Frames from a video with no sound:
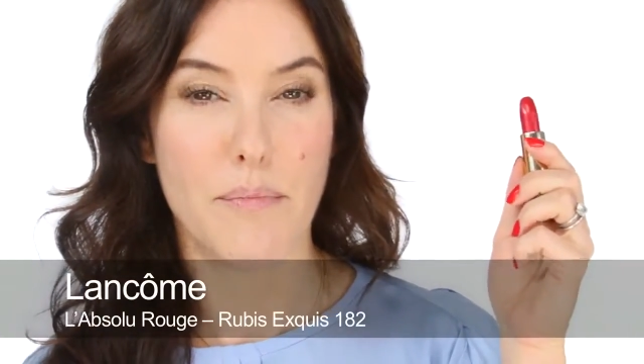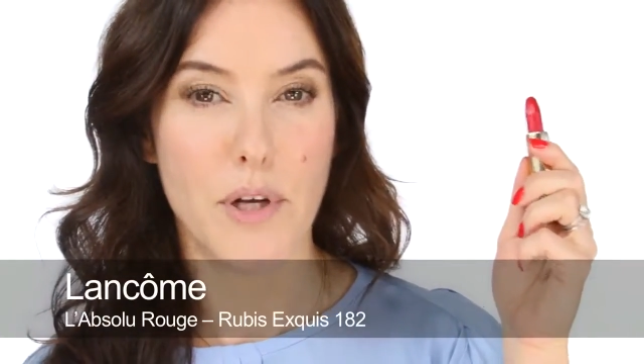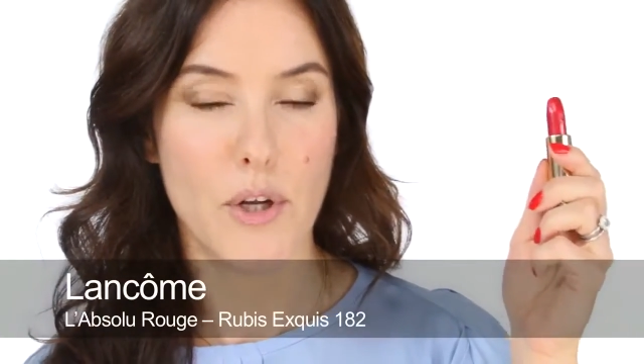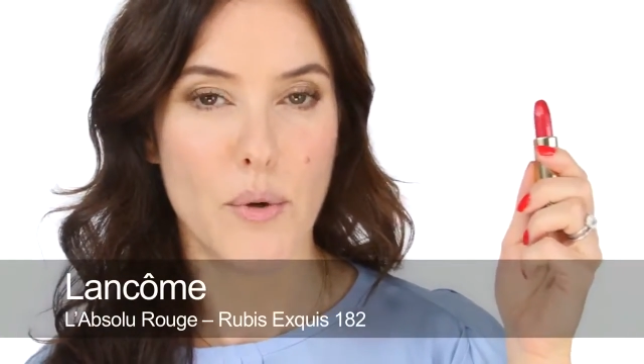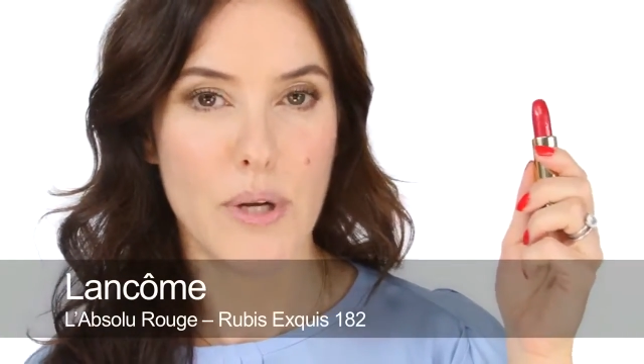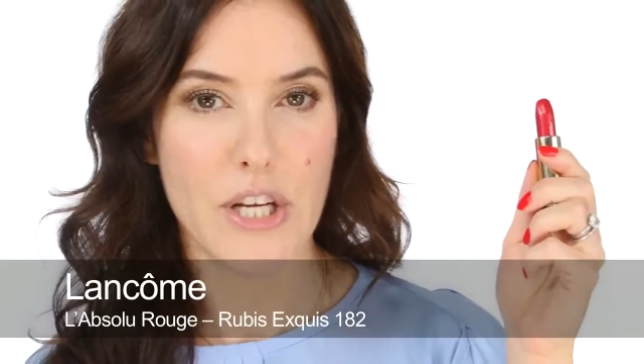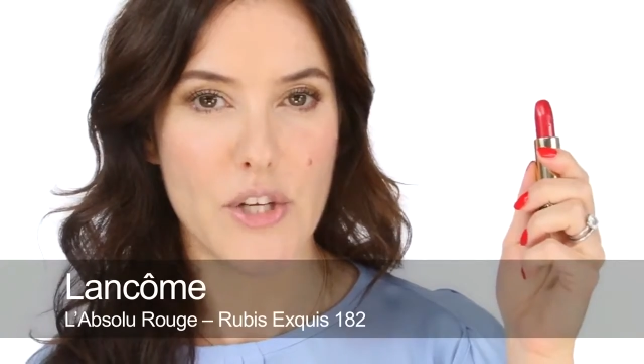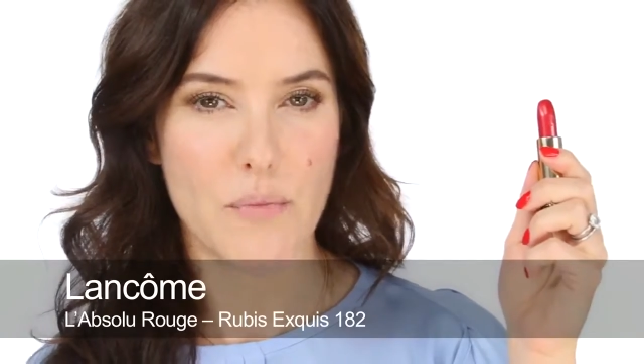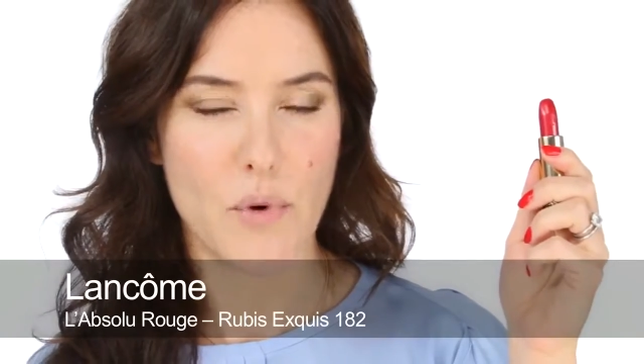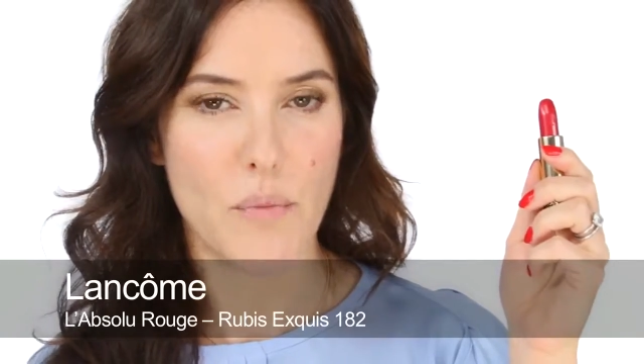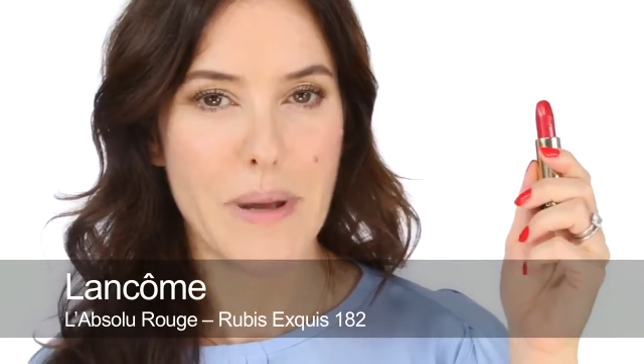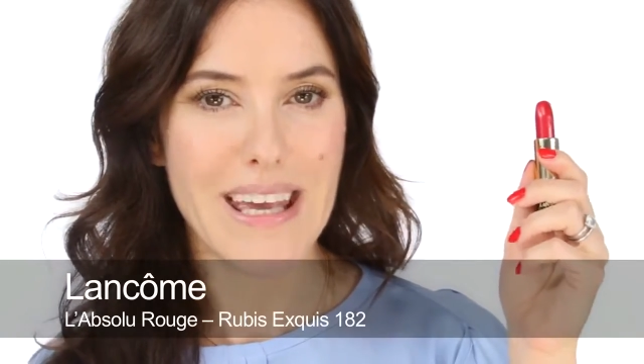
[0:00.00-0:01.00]
bluish,
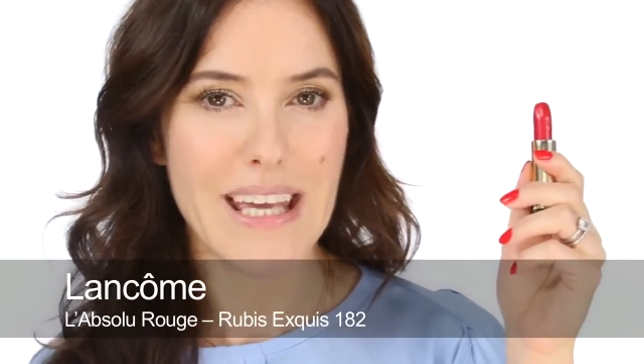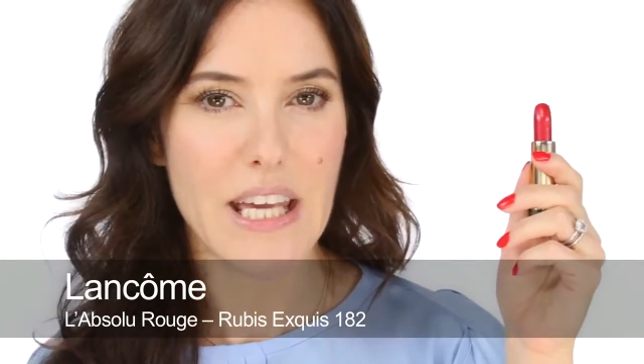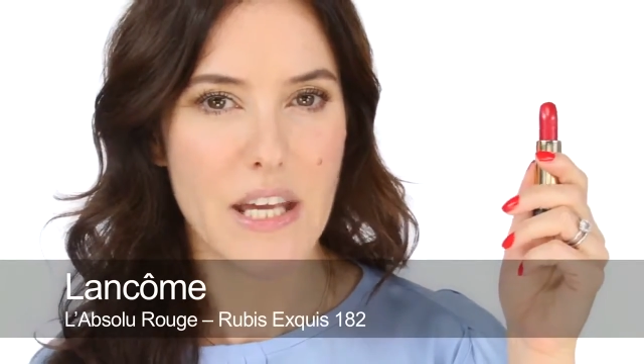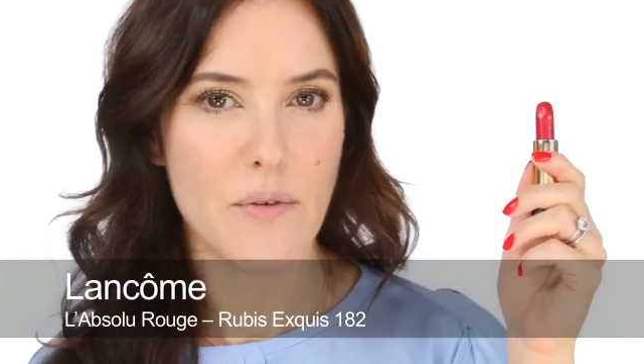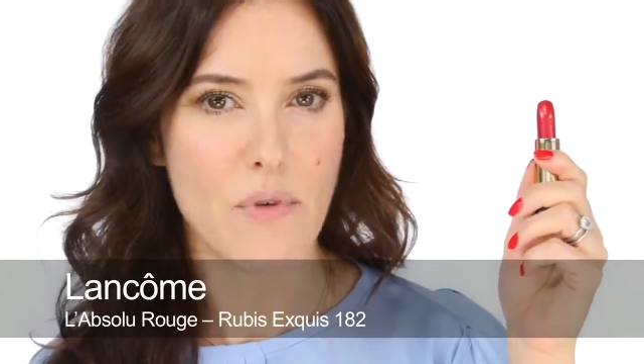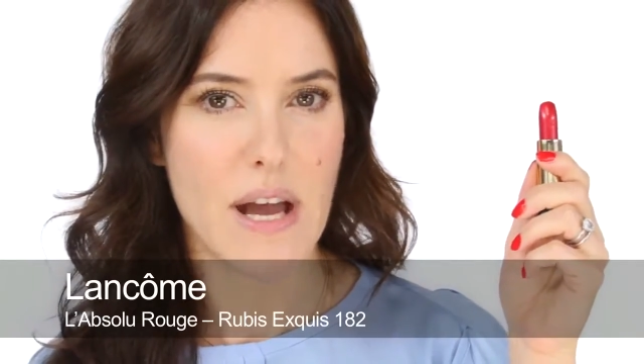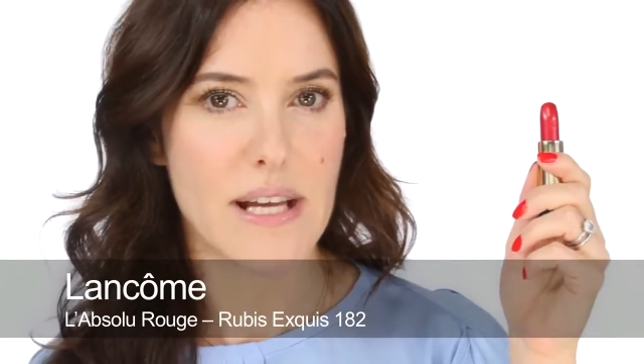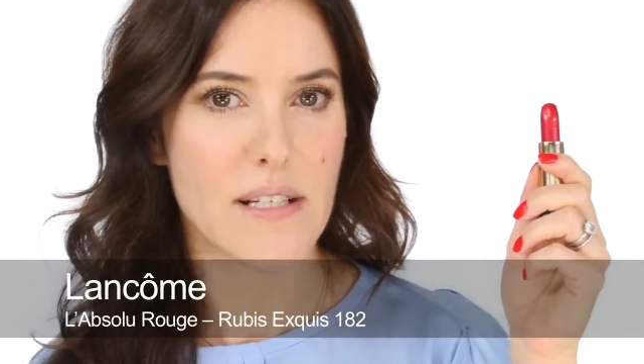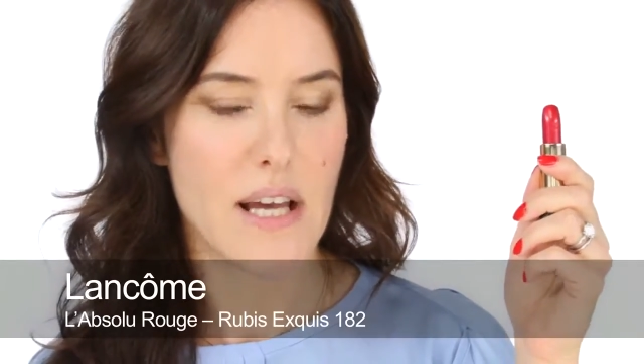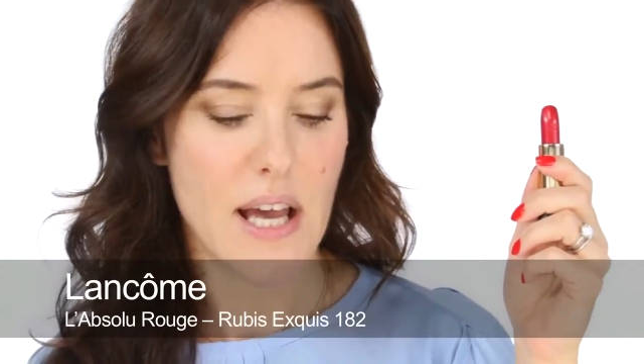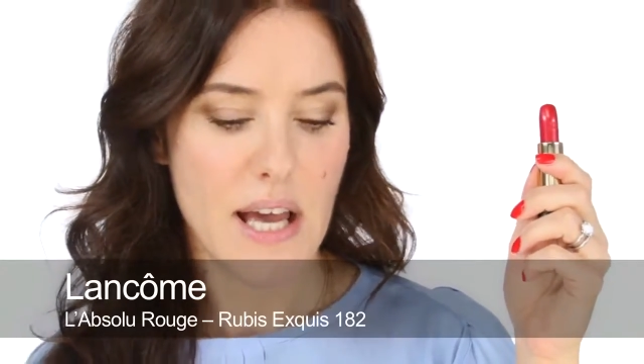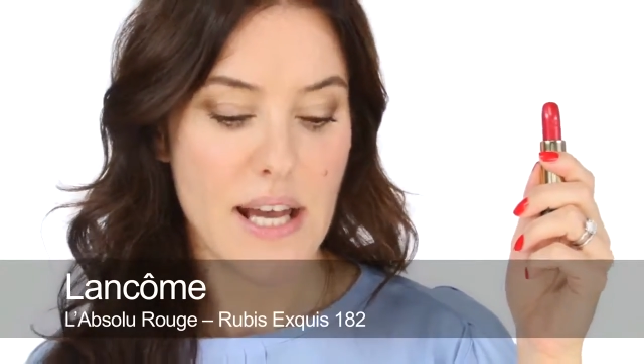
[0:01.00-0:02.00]
more pinky red.